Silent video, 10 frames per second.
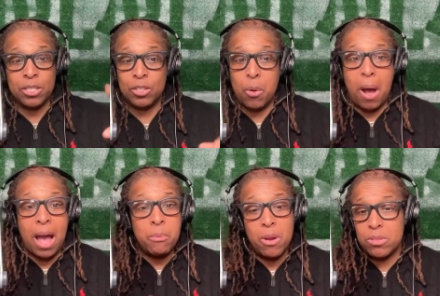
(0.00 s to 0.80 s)
So
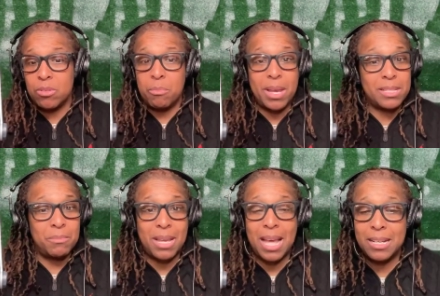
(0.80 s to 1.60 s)
I would also make
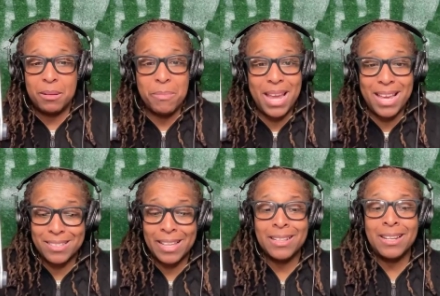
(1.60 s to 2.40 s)
some kind of
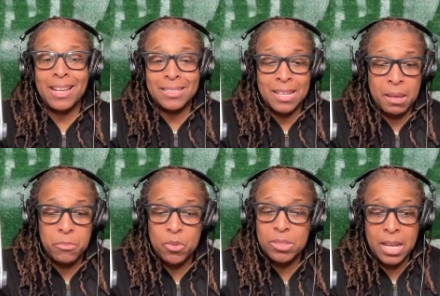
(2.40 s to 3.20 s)
demands. Like, the next
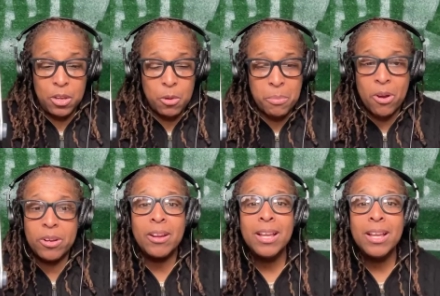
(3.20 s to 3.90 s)
time you say to your partner,